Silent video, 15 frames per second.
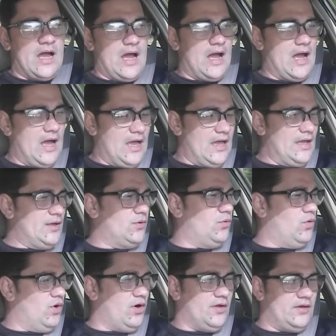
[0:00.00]
I
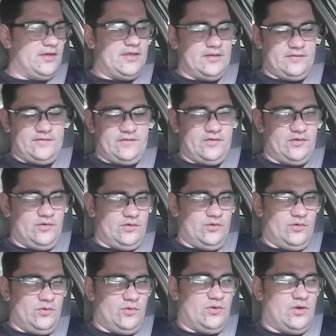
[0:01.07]
wanted
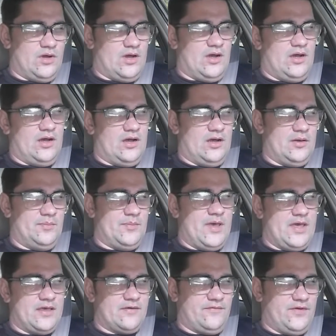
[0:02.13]
to
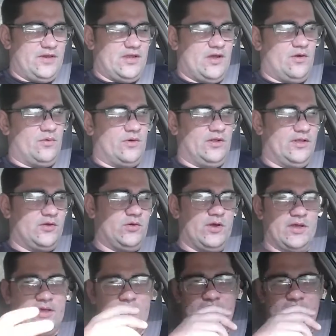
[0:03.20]
make a video really quick.